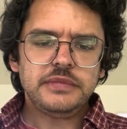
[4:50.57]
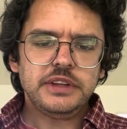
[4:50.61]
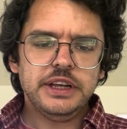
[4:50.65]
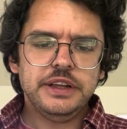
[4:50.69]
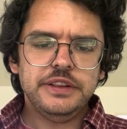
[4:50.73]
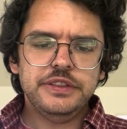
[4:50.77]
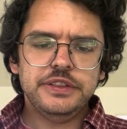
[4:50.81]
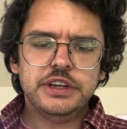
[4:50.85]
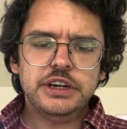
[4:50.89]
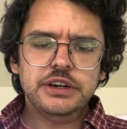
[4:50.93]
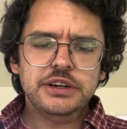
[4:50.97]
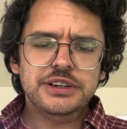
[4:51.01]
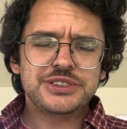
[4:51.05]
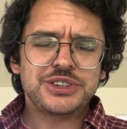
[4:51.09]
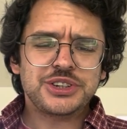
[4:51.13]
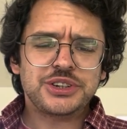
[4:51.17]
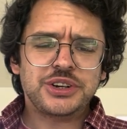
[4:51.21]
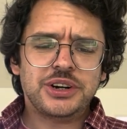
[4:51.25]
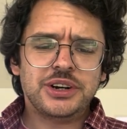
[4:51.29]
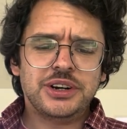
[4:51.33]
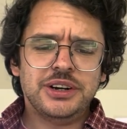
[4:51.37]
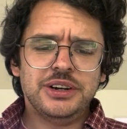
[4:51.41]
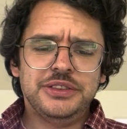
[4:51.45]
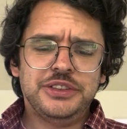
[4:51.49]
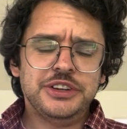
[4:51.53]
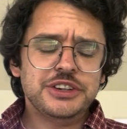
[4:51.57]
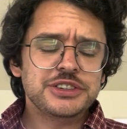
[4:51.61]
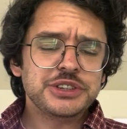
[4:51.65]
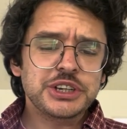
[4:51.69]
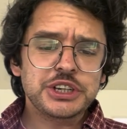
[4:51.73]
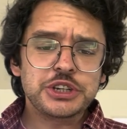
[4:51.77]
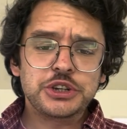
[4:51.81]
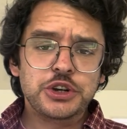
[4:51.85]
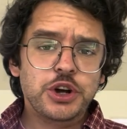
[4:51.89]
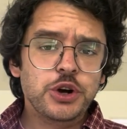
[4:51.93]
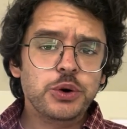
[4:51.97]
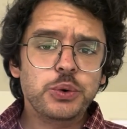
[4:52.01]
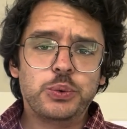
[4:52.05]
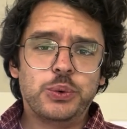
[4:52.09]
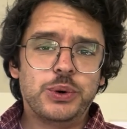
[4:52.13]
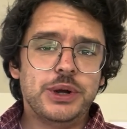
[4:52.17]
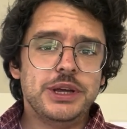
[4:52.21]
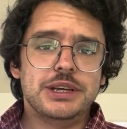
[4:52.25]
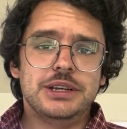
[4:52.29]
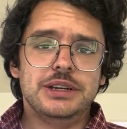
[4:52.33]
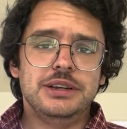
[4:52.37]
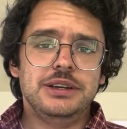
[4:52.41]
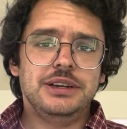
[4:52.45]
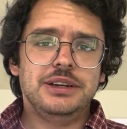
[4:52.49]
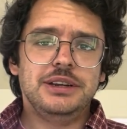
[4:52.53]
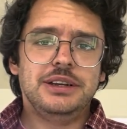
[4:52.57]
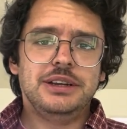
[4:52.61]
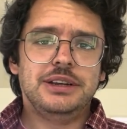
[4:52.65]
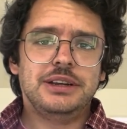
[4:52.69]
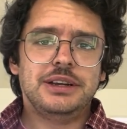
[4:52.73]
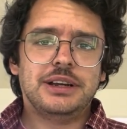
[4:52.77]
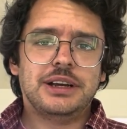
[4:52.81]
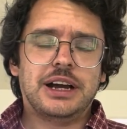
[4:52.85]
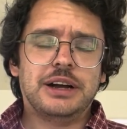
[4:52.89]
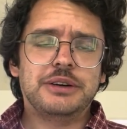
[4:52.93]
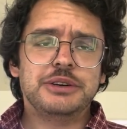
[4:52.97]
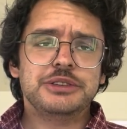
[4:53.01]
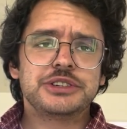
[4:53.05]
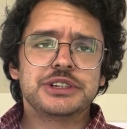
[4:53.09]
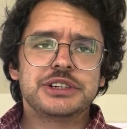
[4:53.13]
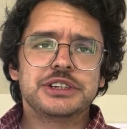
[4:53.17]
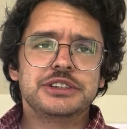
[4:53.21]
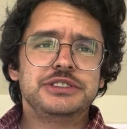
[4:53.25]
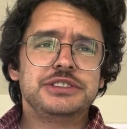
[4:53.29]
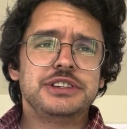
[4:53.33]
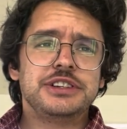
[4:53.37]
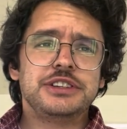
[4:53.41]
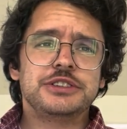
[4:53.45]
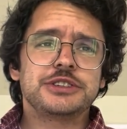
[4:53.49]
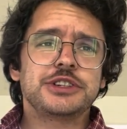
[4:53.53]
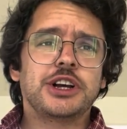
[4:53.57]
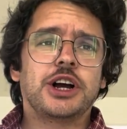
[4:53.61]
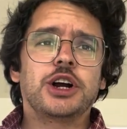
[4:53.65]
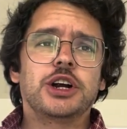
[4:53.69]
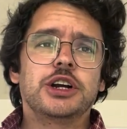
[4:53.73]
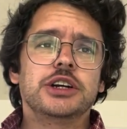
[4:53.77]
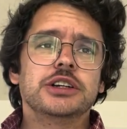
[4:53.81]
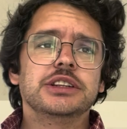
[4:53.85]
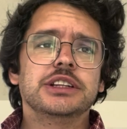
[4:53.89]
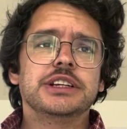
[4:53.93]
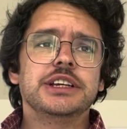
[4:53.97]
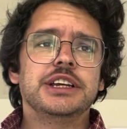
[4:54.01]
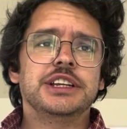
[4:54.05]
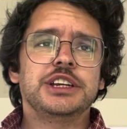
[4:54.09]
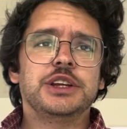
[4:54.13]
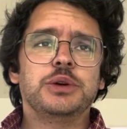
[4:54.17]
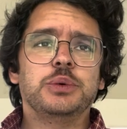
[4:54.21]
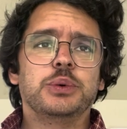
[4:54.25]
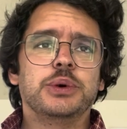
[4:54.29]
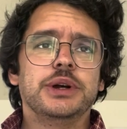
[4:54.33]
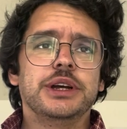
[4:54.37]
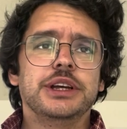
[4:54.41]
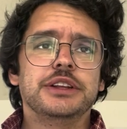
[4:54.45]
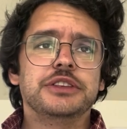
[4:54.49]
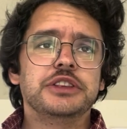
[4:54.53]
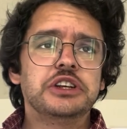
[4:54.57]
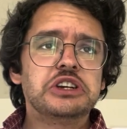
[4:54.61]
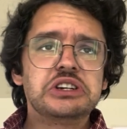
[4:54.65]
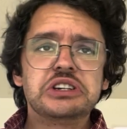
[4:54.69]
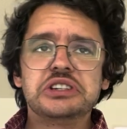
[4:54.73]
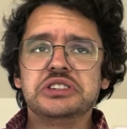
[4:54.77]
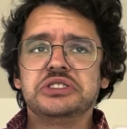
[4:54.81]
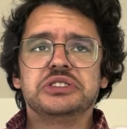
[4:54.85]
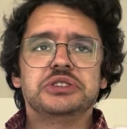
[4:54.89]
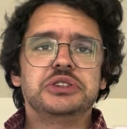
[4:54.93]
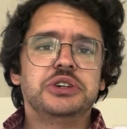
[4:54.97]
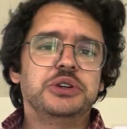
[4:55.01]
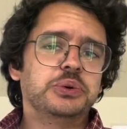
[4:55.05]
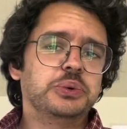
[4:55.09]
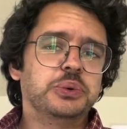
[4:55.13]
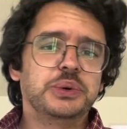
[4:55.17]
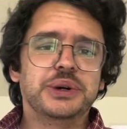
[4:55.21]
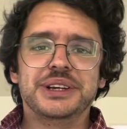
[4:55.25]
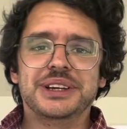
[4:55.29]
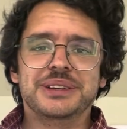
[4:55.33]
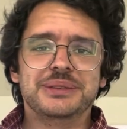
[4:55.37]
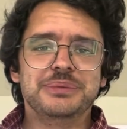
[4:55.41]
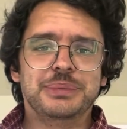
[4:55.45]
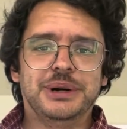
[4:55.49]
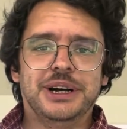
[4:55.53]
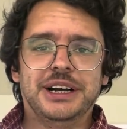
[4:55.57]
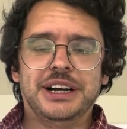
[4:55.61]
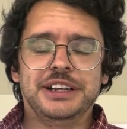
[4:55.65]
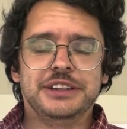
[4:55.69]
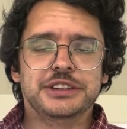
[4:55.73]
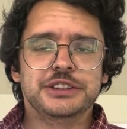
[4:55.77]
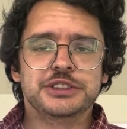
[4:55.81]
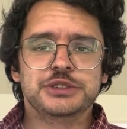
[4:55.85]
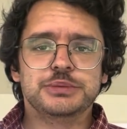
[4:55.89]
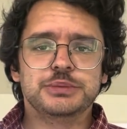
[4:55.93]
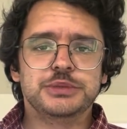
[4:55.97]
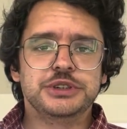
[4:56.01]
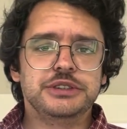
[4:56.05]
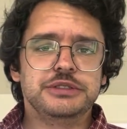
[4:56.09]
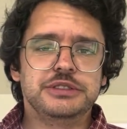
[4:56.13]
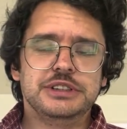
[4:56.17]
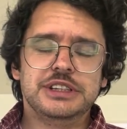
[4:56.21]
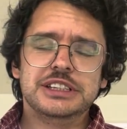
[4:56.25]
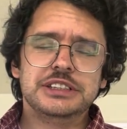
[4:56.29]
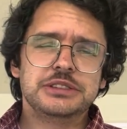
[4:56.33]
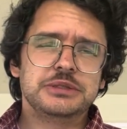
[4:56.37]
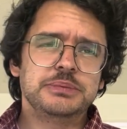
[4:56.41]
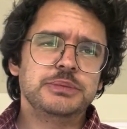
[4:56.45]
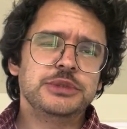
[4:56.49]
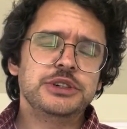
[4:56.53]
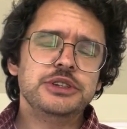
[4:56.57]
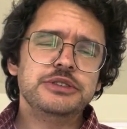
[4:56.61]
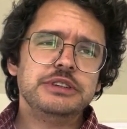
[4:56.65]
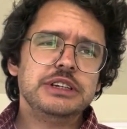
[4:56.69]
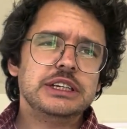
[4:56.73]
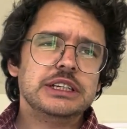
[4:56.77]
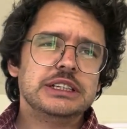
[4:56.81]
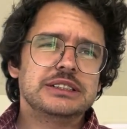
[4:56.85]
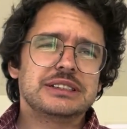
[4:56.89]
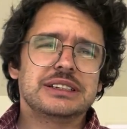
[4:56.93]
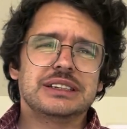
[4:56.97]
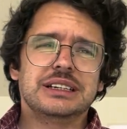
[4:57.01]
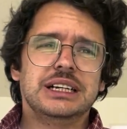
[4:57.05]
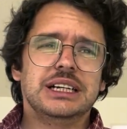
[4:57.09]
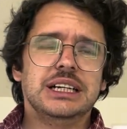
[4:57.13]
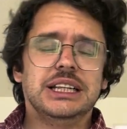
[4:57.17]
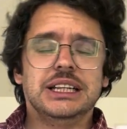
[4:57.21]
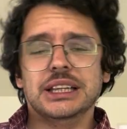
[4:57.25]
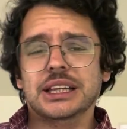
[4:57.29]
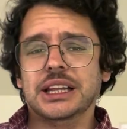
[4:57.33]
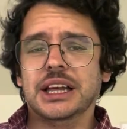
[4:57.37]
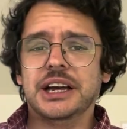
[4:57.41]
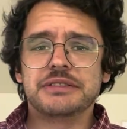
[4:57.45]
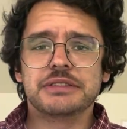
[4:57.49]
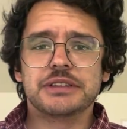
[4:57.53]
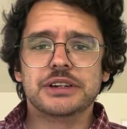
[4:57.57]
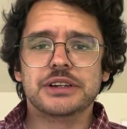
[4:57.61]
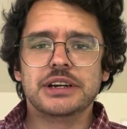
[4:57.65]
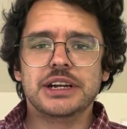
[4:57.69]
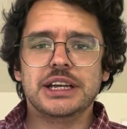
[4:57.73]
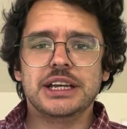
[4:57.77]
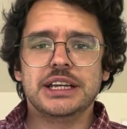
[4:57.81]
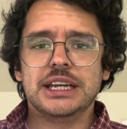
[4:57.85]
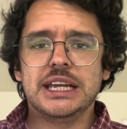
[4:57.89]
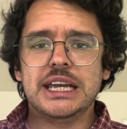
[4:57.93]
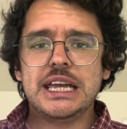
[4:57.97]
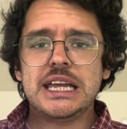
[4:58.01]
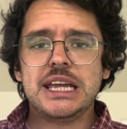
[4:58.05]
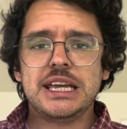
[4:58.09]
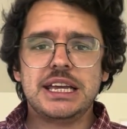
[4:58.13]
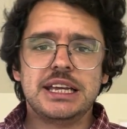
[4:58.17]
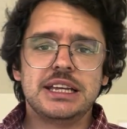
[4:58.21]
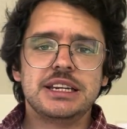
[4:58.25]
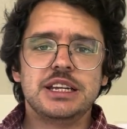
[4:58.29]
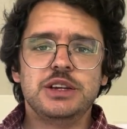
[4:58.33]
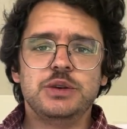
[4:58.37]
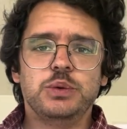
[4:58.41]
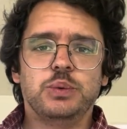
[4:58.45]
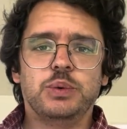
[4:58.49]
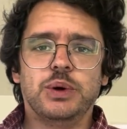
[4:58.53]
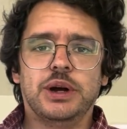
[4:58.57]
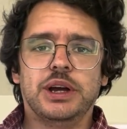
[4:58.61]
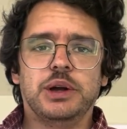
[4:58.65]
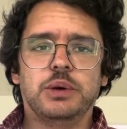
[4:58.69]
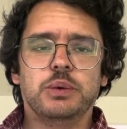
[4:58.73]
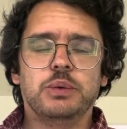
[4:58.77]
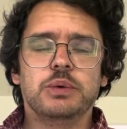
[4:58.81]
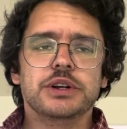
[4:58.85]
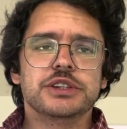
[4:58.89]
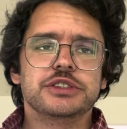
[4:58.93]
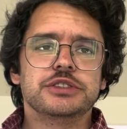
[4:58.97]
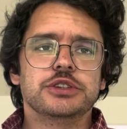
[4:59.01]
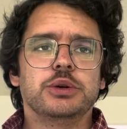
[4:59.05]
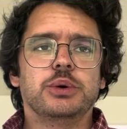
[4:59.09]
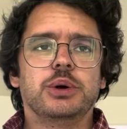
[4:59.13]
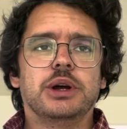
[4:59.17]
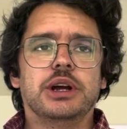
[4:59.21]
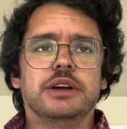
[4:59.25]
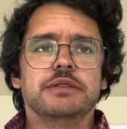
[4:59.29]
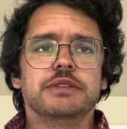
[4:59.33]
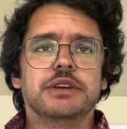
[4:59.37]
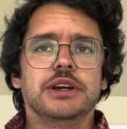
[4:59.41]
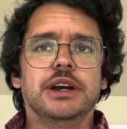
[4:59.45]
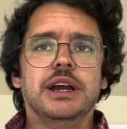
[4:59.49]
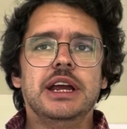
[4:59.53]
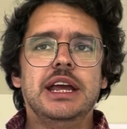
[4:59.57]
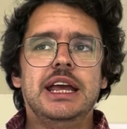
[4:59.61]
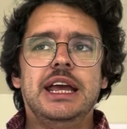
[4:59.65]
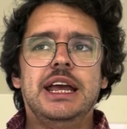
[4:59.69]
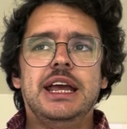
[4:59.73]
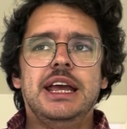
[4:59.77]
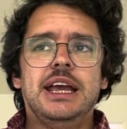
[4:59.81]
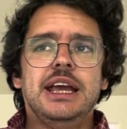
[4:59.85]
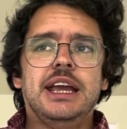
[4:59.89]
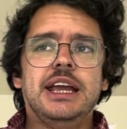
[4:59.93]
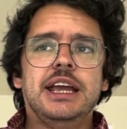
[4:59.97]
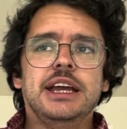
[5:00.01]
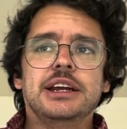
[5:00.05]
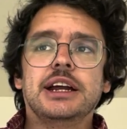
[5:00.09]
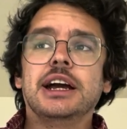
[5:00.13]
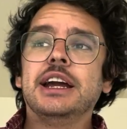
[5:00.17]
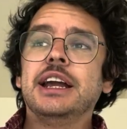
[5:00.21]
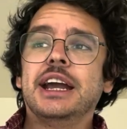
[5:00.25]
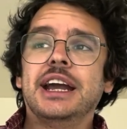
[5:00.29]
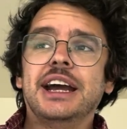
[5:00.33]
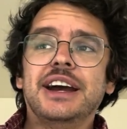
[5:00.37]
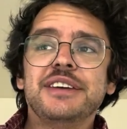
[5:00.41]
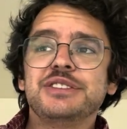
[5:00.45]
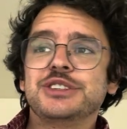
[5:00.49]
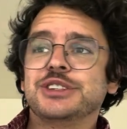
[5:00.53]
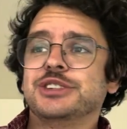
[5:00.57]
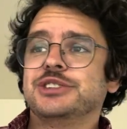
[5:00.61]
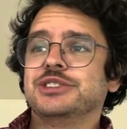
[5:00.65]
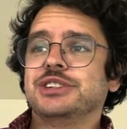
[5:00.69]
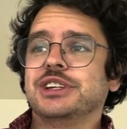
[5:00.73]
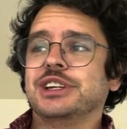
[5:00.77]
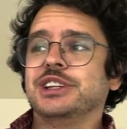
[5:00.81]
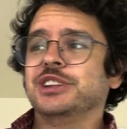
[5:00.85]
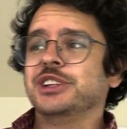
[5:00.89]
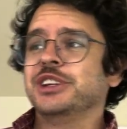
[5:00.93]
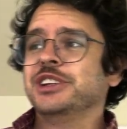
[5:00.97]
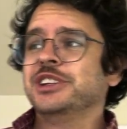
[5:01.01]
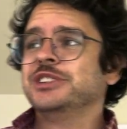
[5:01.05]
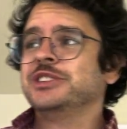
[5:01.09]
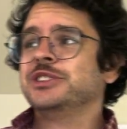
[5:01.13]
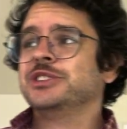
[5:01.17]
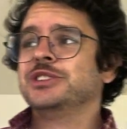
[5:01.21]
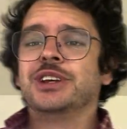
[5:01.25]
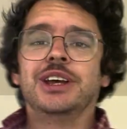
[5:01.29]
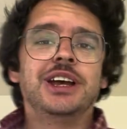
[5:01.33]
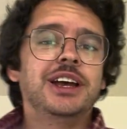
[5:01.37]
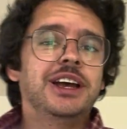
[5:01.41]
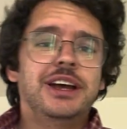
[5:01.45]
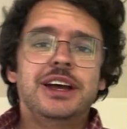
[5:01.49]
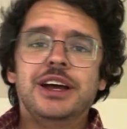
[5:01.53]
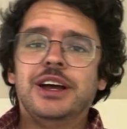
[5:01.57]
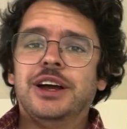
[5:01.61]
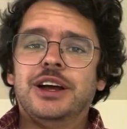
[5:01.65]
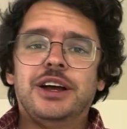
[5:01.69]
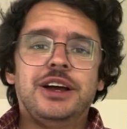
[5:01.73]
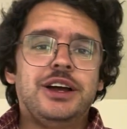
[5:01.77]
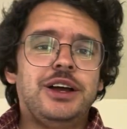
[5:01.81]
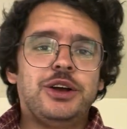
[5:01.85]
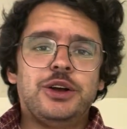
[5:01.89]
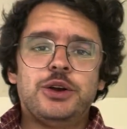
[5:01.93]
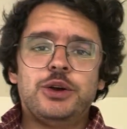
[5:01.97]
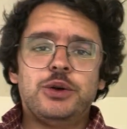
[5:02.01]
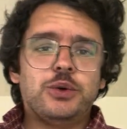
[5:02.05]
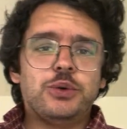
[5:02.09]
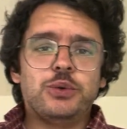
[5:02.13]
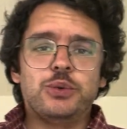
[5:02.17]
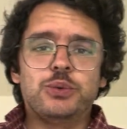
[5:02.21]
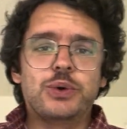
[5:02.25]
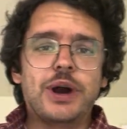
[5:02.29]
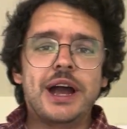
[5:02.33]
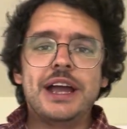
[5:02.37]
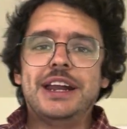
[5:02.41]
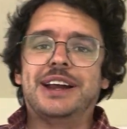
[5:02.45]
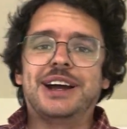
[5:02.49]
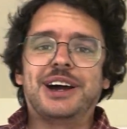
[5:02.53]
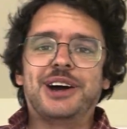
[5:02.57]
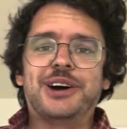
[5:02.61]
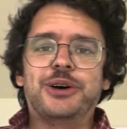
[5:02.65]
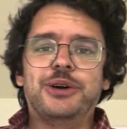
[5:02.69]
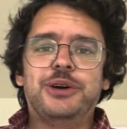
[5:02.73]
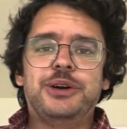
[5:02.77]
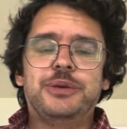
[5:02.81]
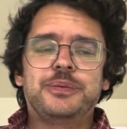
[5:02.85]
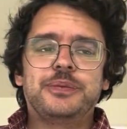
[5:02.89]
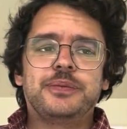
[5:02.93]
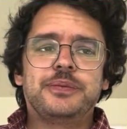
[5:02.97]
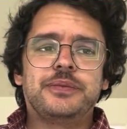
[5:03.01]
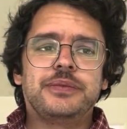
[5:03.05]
There's like no wit. I was gonna say there's hardly any wit. There is no wit behind this movie. This movie isn't clever in any way whatsoever. And I have to say this right out.